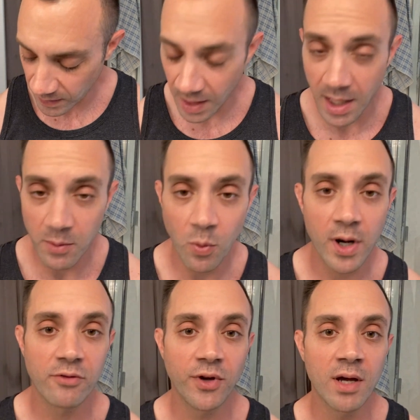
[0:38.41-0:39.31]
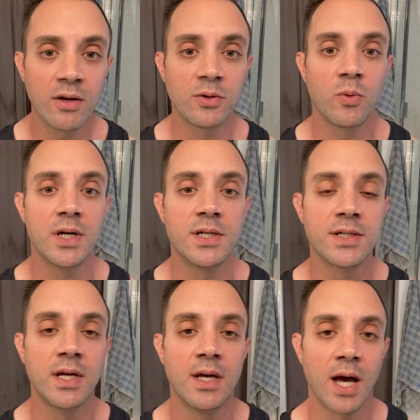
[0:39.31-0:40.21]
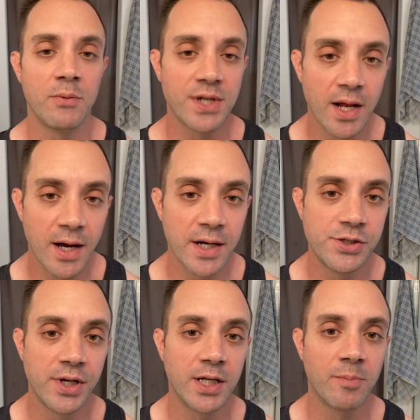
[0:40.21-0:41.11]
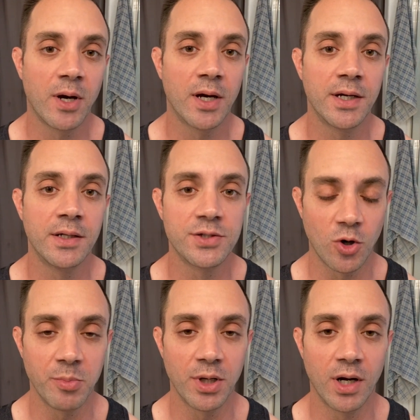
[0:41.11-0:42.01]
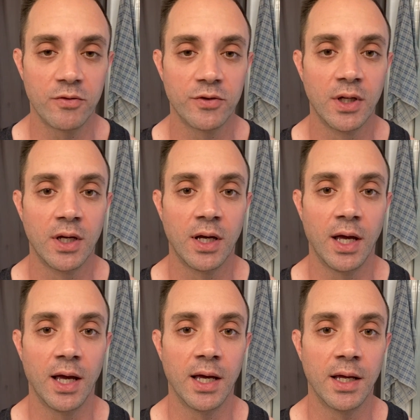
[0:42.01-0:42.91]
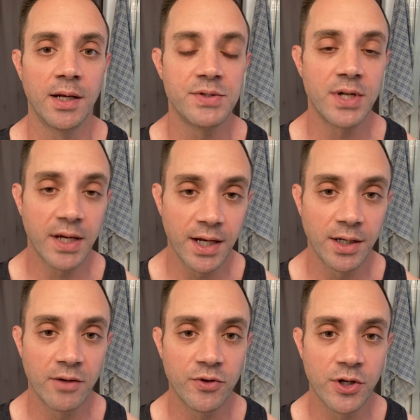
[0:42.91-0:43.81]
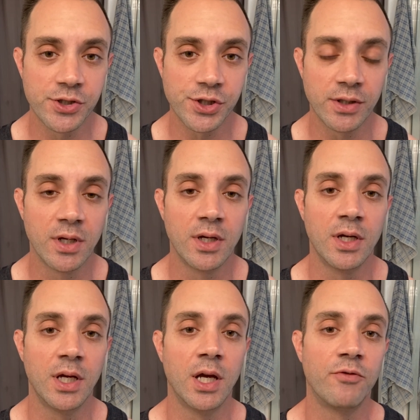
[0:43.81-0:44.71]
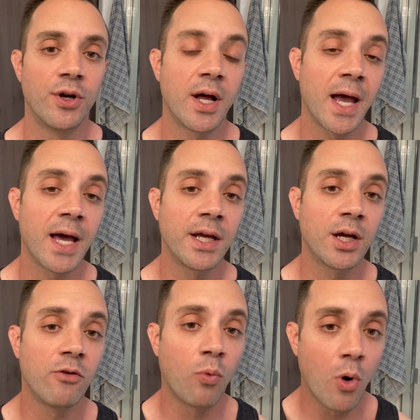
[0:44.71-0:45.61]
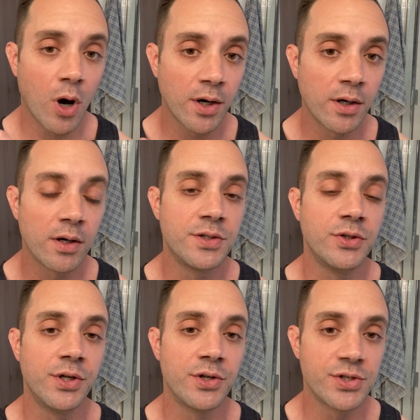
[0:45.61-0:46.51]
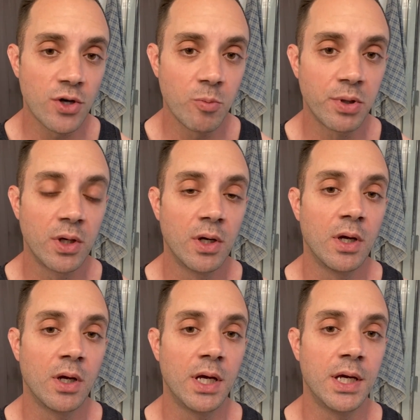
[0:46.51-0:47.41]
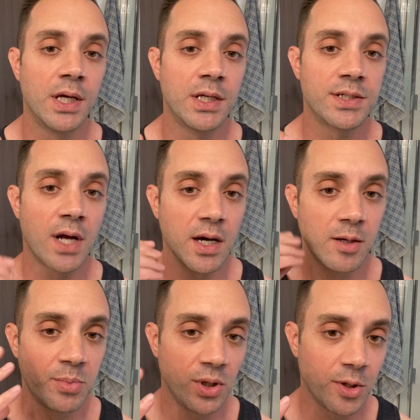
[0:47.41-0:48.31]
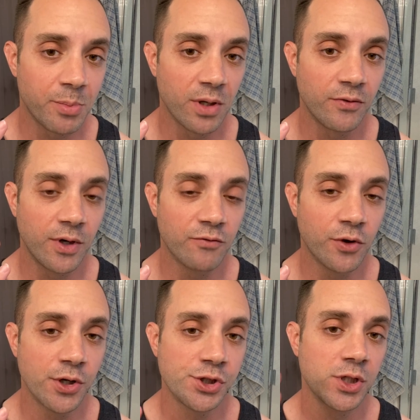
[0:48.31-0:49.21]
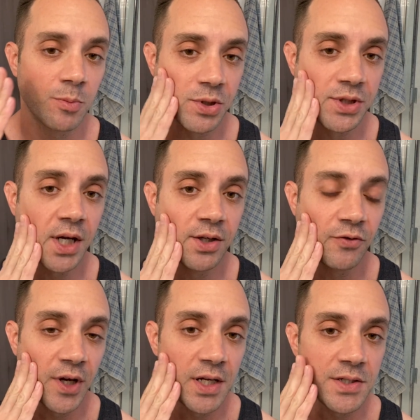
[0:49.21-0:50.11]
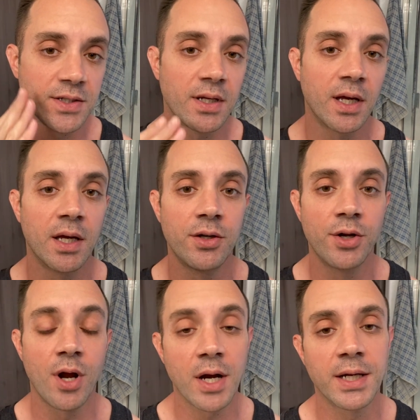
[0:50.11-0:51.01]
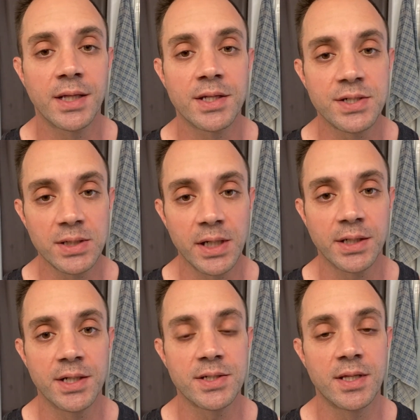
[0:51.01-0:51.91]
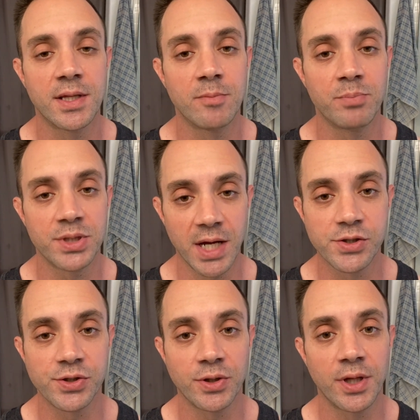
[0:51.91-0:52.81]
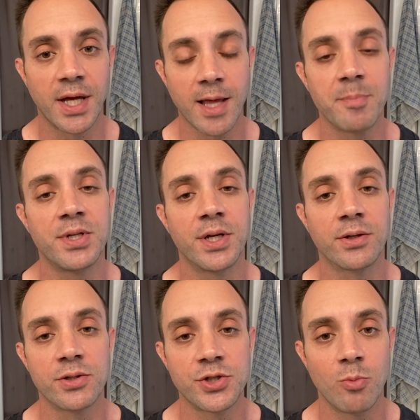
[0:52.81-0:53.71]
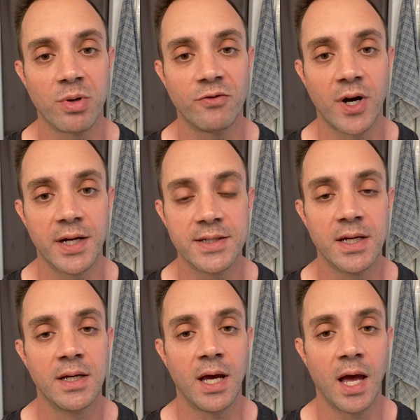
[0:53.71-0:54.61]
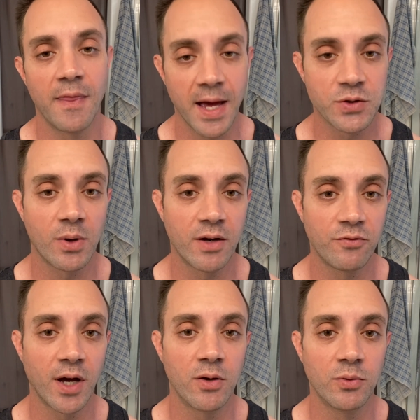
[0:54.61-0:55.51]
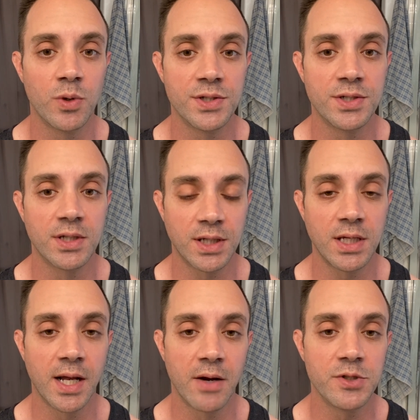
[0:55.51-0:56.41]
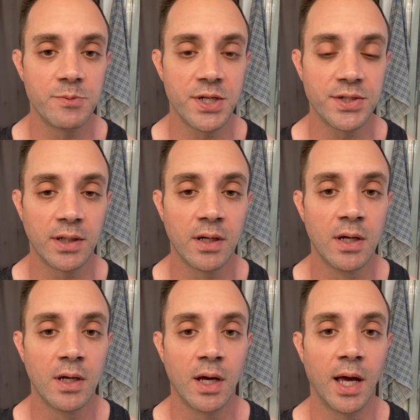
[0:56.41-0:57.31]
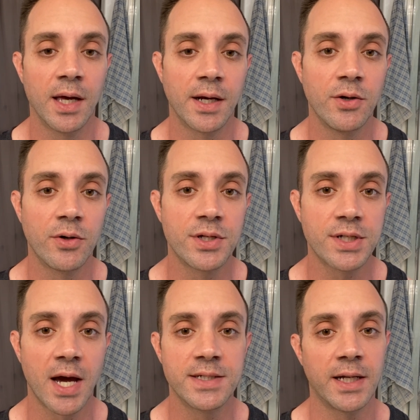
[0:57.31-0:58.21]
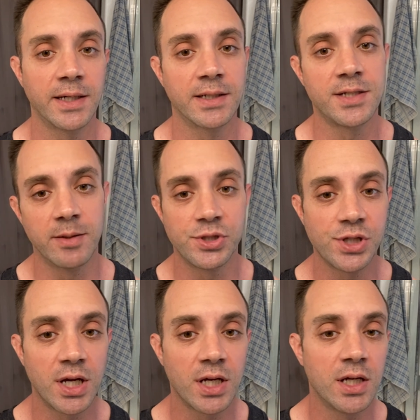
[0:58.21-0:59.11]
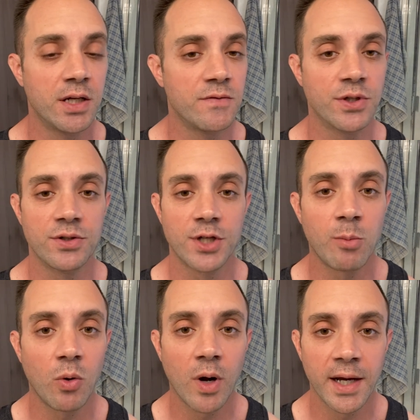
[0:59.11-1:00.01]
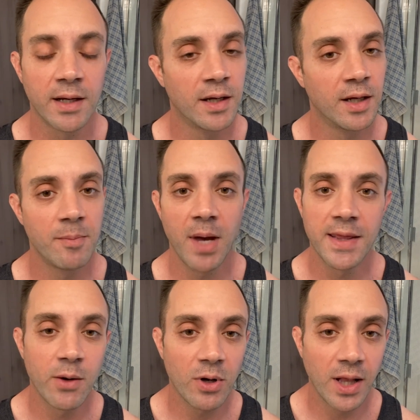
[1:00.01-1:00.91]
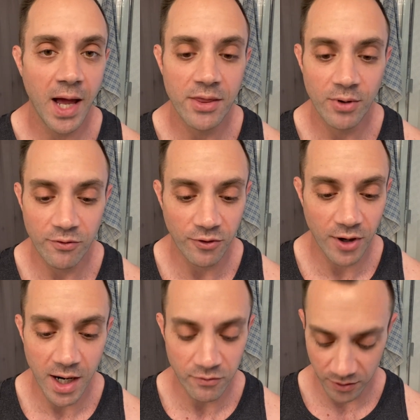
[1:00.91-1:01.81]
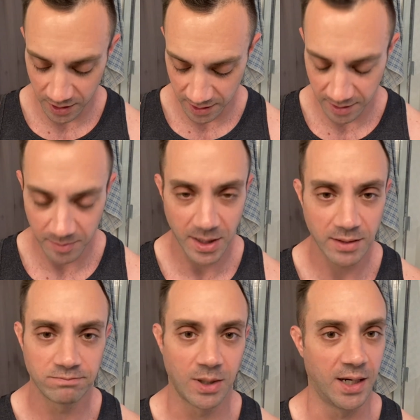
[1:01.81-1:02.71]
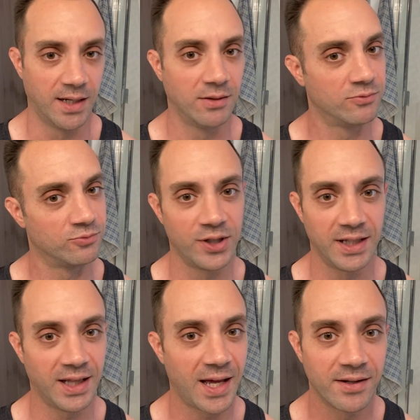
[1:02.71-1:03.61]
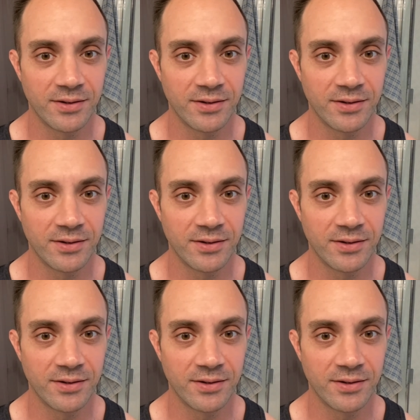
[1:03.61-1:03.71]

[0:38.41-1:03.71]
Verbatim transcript: And what I found was I was not hydrating my soap enough and I was not getting enough cushion. If you're not adding enough water to your soap, it's not going to build up enough cushion to protect your face, and you're not going to get the slickness the potential that that particular soap provides. And that's what I found was the key that I was missing. And I noticed guys like Tim Shaves or Double Y, man, they were lathering forever. And I'm like, I don't really lather